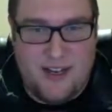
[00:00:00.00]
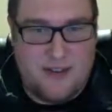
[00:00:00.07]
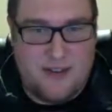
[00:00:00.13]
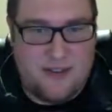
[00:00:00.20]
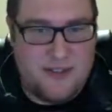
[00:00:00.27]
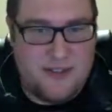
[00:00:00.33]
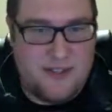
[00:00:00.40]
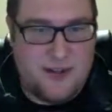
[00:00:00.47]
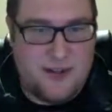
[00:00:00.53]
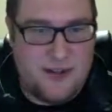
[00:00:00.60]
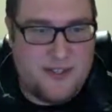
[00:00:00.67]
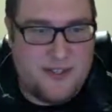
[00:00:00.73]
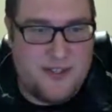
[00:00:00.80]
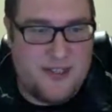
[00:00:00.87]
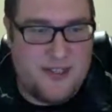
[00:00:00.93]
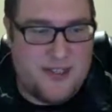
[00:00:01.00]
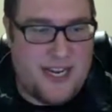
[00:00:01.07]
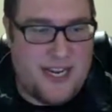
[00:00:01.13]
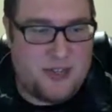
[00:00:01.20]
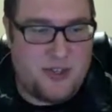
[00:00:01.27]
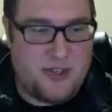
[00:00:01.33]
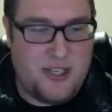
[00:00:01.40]
So it's
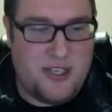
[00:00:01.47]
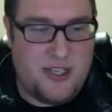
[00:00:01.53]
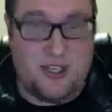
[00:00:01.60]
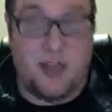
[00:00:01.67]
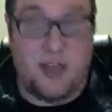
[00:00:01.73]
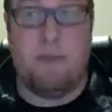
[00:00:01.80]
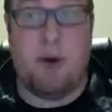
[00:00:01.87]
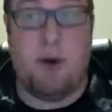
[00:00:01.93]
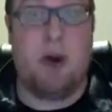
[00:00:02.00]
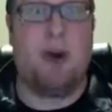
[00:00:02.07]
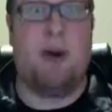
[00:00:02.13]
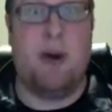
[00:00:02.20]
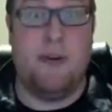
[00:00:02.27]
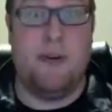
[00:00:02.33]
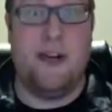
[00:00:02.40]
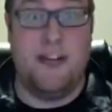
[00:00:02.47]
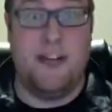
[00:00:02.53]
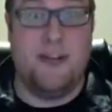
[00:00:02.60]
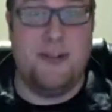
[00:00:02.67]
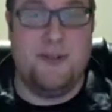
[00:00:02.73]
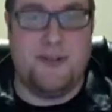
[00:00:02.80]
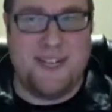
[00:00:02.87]
actually tomorrow
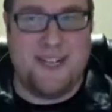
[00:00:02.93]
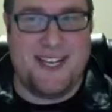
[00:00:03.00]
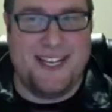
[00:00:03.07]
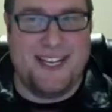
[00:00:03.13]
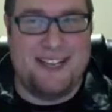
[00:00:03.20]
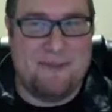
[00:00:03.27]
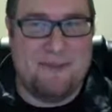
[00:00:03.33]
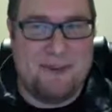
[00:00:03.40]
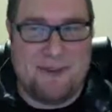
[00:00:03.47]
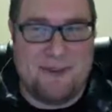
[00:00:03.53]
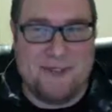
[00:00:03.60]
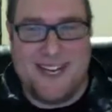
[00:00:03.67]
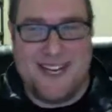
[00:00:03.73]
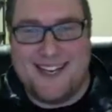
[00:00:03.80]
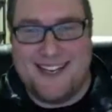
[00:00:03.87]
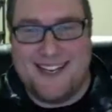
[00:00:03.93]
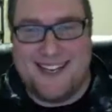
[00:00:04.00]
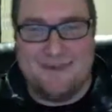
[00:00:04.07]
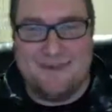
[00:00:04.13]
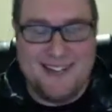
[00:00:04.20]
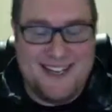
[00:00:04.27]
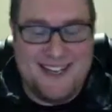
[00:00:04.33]
in New Zealand when we're talking to
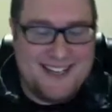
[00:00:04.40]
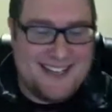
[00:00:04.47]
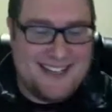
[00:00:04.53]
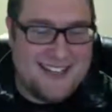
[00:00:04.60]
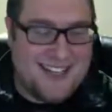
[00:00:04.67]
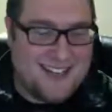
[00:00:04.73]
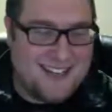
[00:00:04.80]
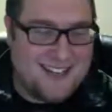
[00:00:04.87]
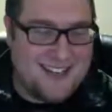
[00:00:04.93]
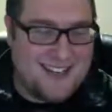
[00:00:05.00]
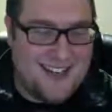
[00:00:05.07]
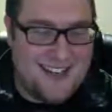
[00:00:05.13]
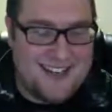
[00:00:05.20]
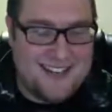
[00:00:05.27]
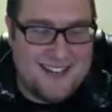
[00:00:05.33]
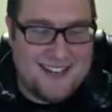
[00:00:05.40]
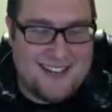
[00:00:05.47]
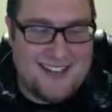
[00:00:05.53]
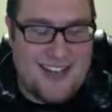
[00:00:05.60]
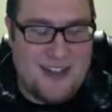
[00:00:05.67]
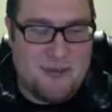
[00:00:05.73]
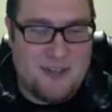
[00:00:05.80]
them.
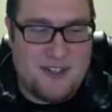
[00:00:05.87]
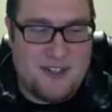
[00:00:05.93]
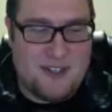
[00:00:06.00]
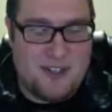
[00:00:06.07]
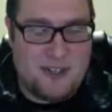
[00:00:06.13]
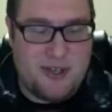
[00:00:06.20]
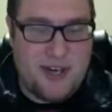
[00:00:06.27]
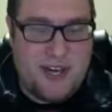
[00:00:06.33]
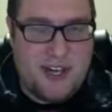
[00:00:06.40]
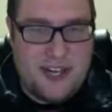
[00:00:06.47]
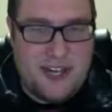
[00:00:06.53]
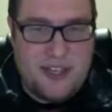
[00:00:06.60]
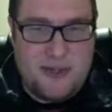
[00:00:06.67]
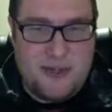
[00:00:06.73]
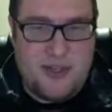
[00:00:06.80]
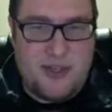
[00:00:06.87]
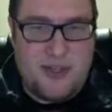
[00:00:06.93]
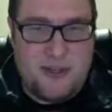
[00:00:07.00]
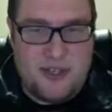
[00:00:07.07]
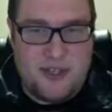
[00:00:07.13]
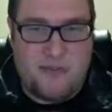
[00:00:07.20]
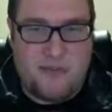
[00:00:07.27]
That was a little tricky to get used
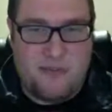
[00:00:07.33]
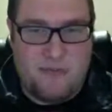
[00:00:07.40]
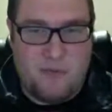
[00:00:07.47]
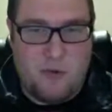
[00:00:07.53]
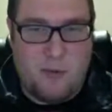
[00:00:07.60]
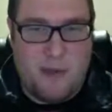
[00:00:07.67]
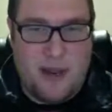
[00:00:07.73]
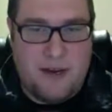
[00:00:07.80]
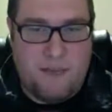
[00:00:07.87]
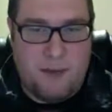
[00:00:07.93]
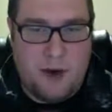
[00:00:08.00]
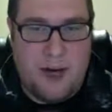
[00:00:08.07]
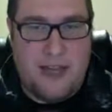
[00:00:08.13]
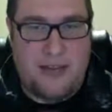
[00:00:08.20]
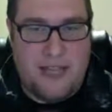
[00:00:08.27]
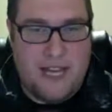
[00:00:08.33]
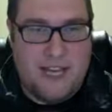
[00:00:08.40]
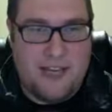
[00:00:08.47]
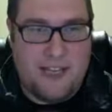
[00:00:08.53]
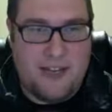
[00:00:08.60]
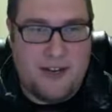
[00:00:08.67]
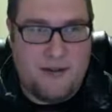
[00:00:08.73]
to, just remembering that
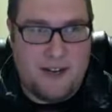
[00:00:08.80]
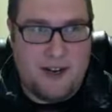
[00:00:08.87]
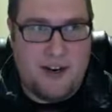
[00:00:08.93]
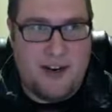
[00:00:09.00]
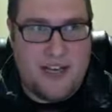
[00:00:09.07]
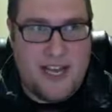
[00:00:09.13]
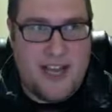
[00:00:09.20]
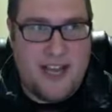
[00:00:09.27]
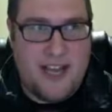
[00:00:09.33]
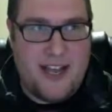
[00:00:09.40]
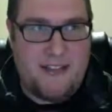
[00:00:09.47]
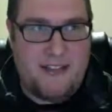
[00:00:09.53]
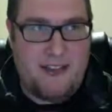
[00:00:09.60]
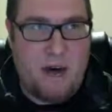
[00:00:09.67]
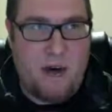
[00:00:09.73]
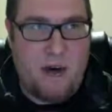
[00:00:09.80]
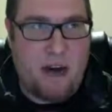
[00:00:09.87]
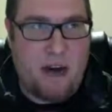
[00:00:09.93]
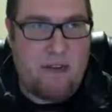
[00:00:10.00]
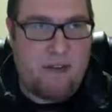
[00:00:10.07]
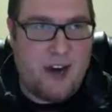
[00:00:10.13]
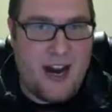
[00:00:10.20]
they're a day ahead. So
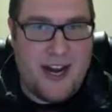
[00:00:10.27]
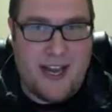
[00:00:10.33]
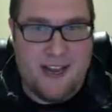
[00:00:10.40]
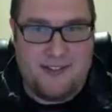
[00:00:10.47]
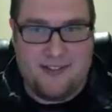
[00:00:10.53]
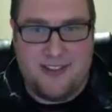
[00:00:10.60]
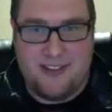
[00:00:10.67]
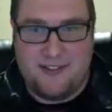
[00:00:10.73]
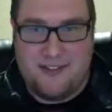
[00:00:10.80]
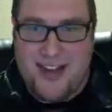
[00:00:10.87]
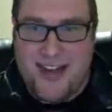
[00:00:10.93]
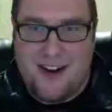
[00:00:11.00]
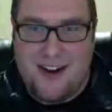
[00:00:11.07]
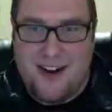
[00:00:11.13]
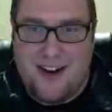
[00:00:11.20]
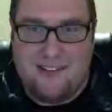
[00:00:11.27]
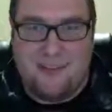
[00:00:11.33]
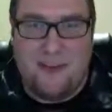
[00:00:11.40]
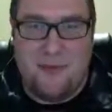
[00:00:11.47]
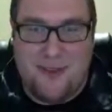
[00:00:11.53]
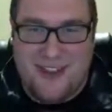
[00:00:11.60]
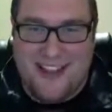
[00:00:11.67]
our Friday is their Saturday.
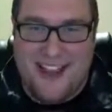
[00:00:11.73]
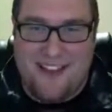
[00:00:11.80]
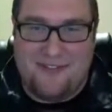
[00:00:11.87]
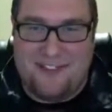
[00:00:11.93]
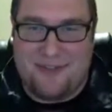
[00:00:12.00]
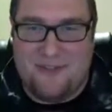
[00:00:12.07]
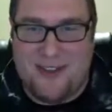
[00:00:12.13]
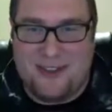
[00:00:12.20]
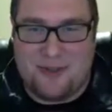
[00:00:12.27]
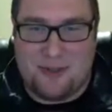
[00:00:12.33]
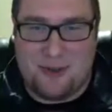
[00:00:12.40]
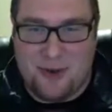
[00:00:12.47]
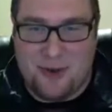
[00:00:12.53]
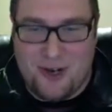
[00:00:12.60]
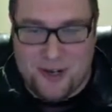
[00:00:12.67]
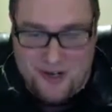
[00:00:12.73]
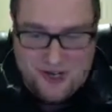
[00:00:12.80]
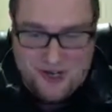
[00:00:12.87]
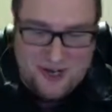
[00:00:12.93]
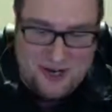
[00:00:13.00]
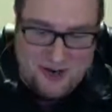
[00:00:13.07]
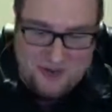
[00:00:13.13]
So we have to make sure
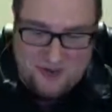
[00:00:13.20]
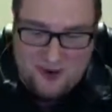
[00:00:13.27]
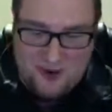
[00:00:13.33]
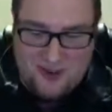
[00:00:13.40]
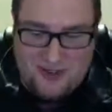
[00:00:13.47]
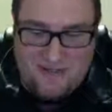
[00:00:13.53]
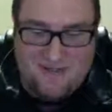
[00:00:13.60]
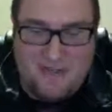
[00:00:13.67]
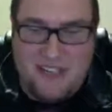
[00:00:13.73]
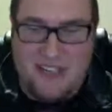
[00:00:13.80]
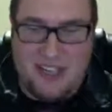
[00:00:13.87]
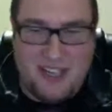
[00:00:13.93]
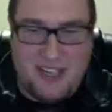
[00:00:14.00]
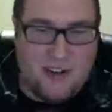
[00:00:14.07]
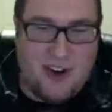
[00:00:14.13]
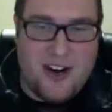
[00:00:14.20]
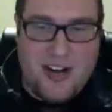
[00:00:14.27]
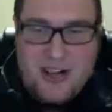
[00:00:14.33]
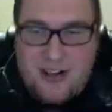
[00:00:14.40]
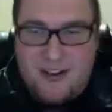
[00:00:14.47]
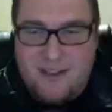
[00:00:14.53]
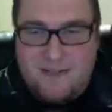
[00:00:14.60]
we're
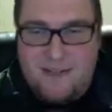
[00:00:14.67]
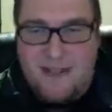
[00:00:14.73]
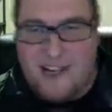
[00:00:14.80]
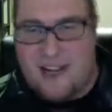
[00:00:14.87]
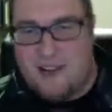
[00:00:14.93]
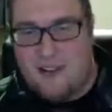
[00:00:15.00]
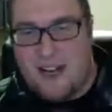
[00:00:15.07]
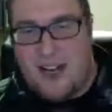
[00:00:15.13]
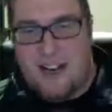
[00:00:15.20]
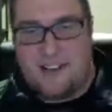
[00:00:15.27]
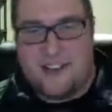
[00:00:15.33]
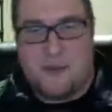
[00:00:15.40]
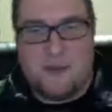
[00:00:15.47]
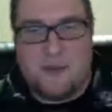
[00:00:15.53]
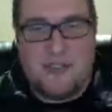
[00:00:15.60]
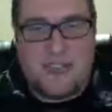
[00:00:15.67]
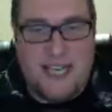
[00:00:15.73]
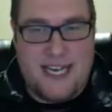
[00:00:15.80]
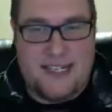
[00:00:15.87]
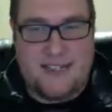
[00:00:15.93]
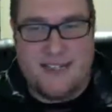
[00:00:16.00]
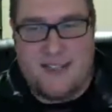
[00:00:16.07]
delivering concepts and
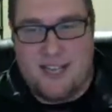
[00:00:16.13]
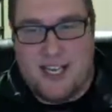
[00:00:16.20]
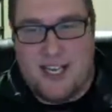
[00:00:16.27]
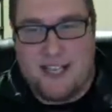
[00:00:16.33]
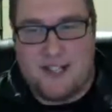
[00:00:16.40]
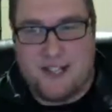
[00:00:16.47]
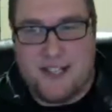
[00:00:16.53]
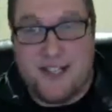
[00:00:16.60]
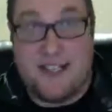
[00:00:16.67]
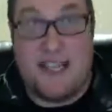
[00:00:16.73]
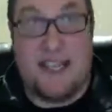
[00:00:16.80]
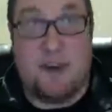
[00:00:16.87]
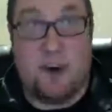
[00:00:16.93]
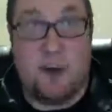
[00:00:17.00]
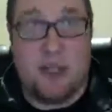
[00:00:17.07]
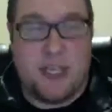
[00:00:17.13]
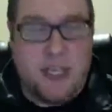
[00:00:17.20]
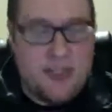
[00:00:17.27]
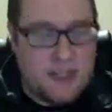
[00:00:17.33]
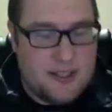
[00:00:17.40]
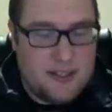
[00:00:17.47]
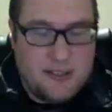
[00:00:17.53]
decks and things a day early.
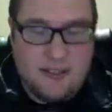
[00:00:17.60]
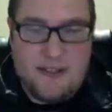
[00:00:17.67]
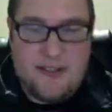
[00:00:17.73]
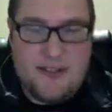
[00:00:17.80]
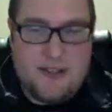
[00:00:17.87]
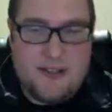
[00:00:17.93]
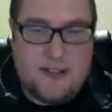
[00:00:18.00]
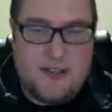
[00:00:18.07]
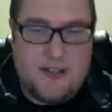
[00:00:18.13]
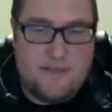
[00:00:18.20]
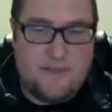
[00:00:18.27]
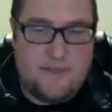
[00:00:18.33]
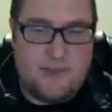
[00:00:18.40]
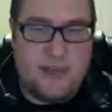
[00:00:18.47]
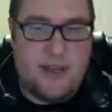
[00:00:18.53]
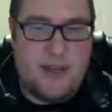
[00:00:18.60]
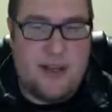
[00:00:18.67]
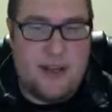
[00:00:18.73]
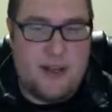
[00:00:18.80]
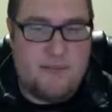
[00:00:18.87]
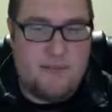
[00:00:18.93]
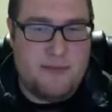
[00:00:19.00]
So
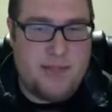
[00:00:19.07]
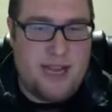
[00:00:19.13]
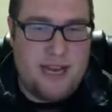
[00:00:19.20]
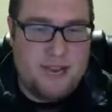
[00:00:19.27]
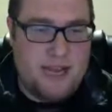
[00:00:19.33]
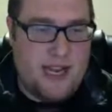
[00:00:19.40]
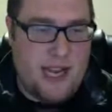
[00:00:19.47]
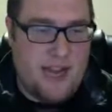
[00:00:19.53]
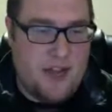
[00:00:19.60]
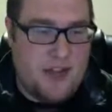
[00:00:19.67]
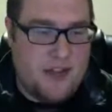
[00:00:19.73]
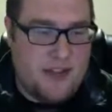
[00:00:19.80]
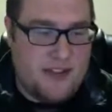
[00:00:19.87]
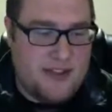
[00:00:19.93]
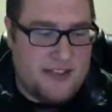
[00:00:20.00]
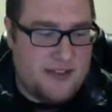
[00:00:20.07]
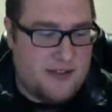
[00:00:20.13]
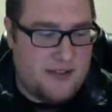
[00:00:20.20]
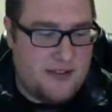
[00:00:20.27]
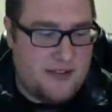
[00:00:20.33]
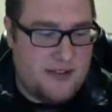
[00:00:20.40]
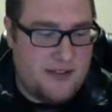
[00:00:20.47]
I think
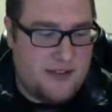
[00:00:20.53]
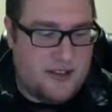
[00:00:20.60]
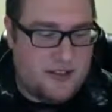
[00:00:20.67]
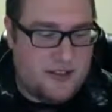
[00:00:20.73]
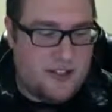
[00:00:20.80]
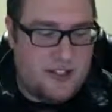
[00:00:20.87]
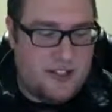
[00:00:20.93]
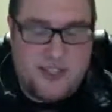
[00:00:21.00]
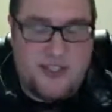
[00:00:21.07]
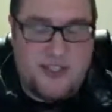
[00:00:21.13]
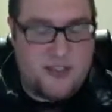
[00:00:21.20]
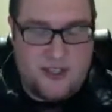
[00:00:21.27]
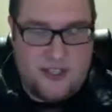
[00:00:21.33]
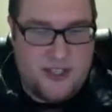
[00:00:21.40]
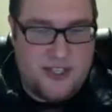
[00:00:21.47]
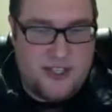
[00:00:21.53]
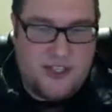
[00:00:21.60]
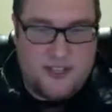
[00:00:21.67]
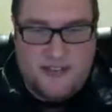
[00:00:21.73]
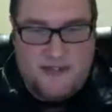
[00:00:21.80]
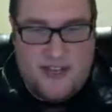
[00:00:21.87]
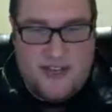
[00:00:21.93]
that's the
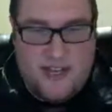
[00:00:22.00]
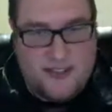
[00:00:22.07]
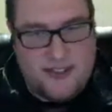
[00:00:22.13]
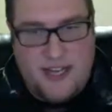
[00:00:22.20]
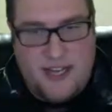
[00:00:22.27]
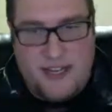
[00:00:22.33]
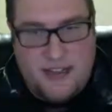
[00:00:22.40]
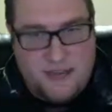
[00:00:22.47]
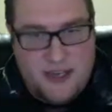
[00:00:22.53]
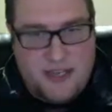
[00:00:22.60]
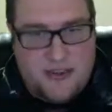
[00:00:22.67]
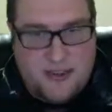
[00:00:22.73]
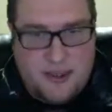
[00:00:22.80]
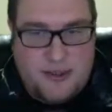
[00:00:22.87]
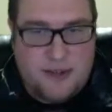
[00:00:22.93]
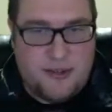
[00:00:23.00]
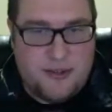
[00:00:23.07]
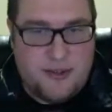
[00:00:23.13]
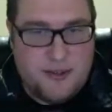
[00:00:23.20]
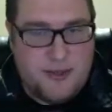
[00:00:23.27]
logistics of that is kind of the biggest hurdle.